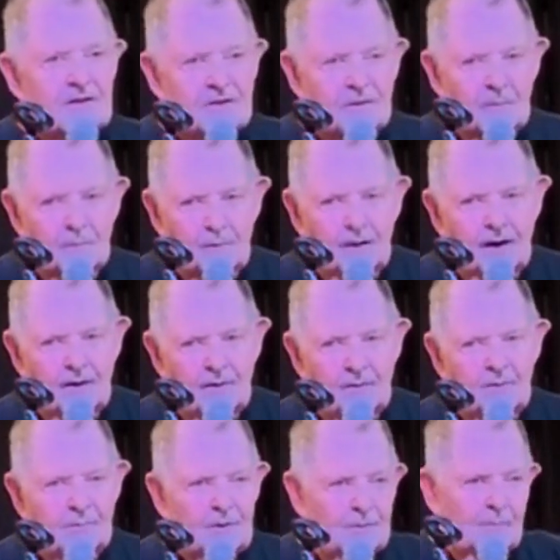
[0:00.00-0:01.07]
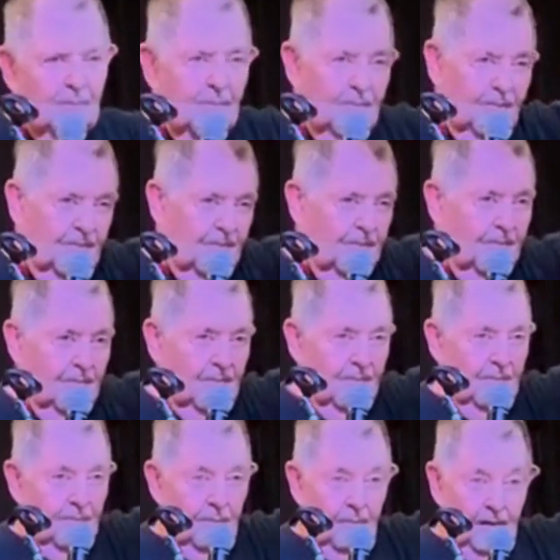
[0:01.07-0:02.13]
sombrero and put
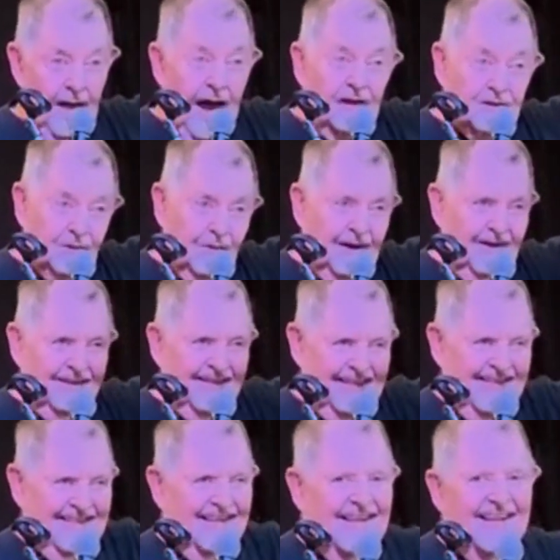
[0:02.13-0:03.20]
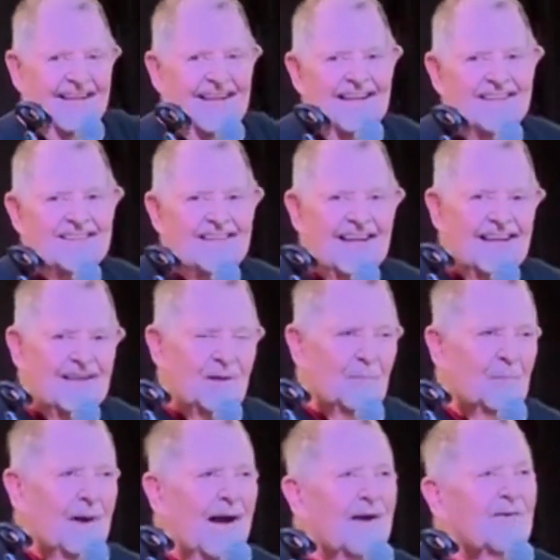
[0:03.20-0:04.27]
lights around it. And she had a little
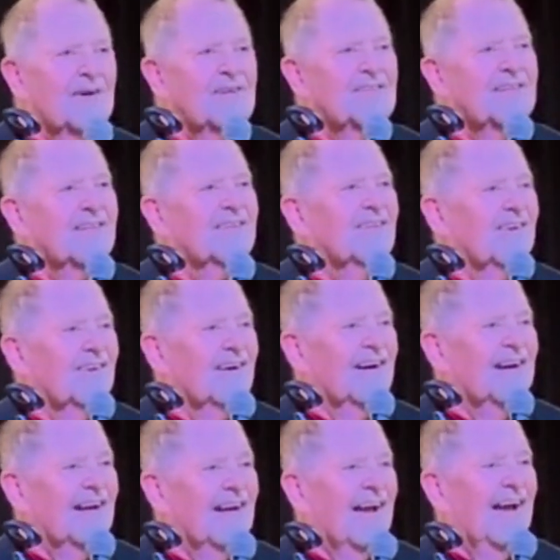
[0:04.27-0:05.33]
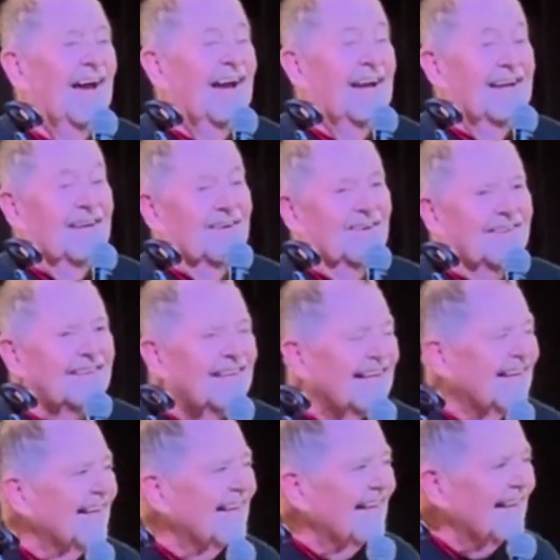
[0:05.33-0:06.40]
battery, and she could turn her head on,
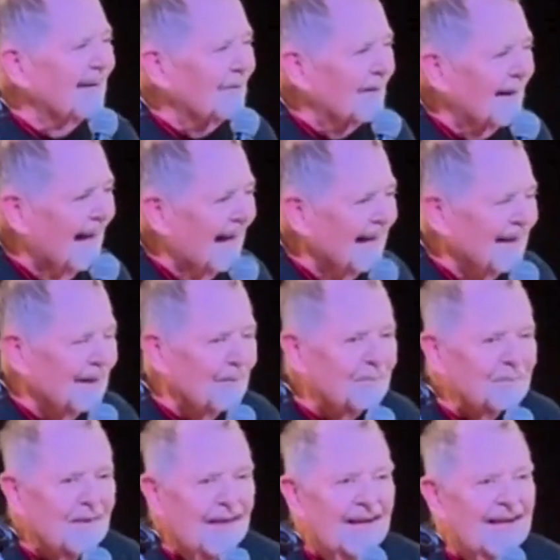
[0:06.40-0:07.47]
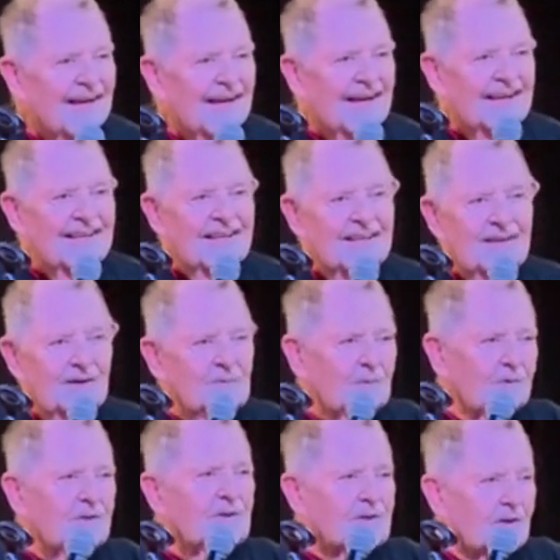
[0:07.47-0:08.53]
and it would light up. And it
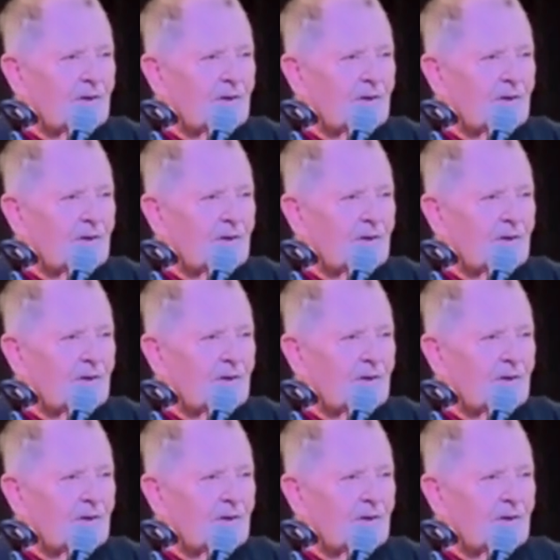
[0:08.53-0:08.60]
was just a